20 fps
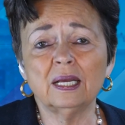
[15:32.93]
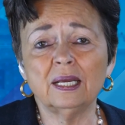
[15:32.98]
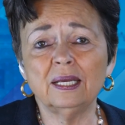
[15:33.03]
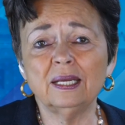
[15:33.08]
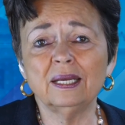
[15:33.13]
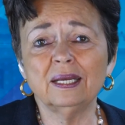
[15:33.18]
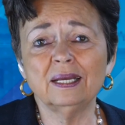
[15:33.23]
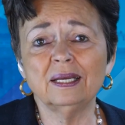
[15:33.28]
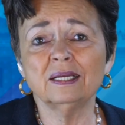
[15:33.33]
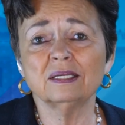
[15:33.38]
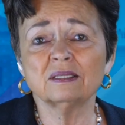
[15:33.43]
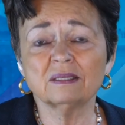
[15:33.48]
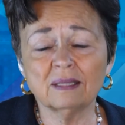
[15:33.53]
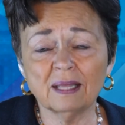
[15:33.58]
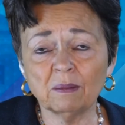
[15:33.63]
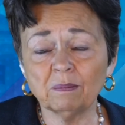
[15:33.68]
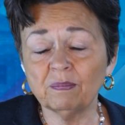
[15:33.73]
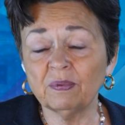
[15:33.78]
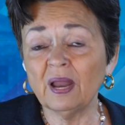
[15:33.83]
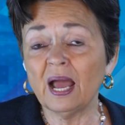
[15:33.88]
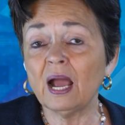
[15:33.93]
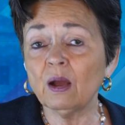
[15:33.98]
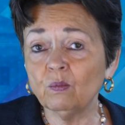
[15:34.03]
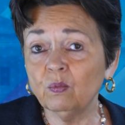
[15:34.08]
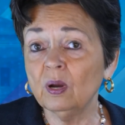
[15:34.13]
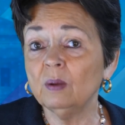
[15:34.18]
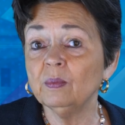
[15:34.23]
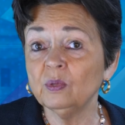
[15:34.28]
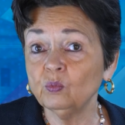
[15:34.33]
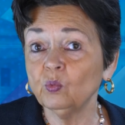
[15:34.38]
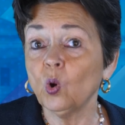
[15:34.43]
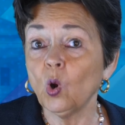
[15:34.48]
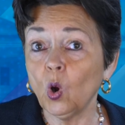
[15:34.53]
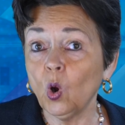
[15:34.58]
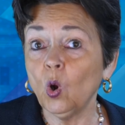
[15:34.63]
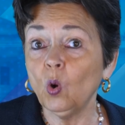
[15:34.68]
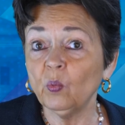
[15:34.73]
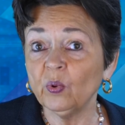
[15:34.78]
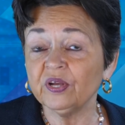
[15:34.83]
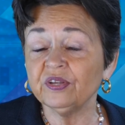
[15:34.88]
is that Black women were
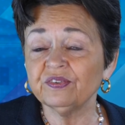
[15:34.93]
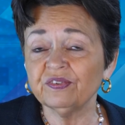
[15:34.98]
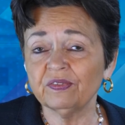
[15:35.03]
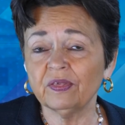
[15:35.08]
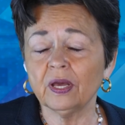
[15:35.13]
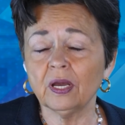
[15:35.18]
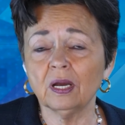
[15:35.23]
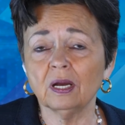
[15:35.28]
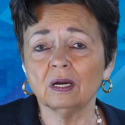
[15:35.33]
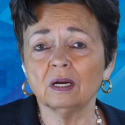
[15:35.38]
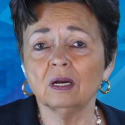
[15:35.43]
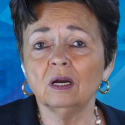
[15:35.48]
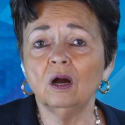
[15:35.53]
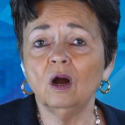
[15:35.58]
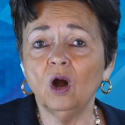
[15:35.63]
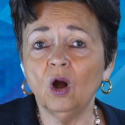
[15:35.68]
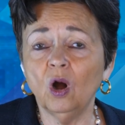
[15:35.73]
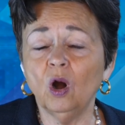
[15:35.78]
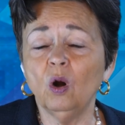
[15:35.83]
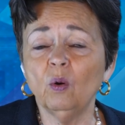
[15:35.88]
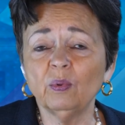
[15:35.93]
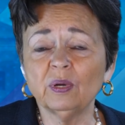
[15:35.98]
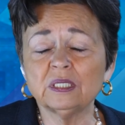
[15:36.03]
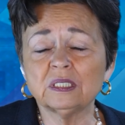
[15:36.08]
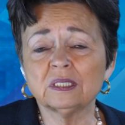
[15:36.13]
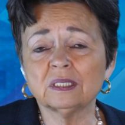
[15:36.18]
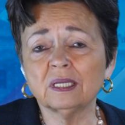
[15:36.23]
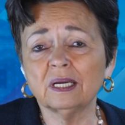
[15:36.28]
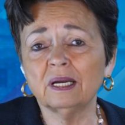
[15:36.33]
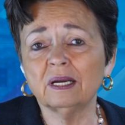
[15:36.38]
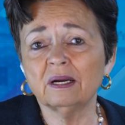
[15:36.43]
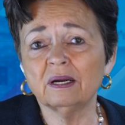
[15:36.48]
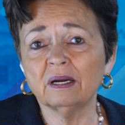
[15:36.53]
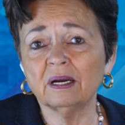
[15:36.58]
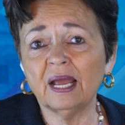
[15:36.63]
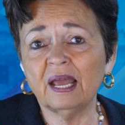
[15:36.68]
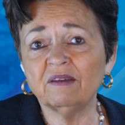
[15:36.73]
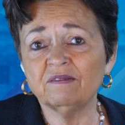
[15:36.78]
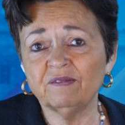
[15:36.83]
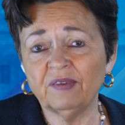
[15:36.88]
always
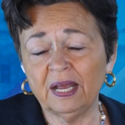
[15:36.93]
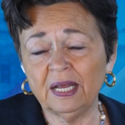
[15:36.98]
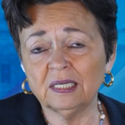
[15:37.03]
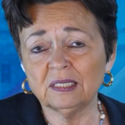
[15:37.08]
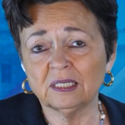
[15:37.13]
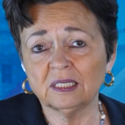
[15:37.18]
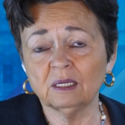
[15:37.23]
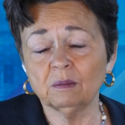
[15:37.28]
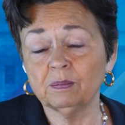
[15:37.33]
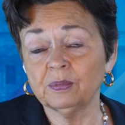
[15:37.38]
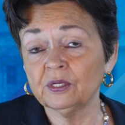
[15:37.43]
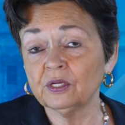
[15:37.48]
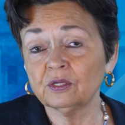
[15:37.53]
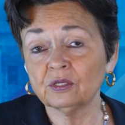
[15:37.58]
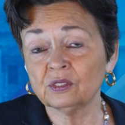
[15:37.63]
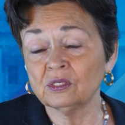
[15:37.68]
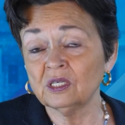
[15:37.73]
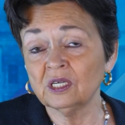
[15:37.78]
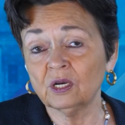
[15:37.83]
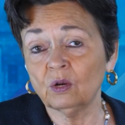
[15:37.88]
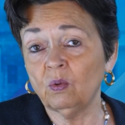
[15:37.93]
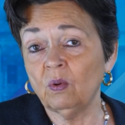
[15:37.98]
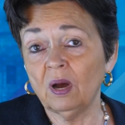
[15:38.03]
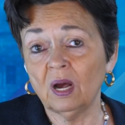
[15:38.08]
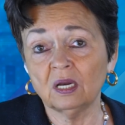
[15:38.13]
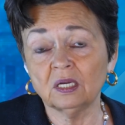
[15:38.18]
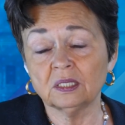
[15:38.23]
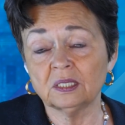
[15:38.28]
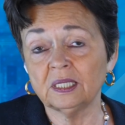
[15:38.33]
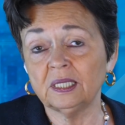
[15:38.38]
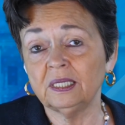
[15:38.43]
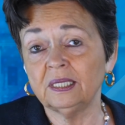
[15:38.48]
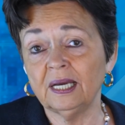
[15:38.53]
there advancing political equality,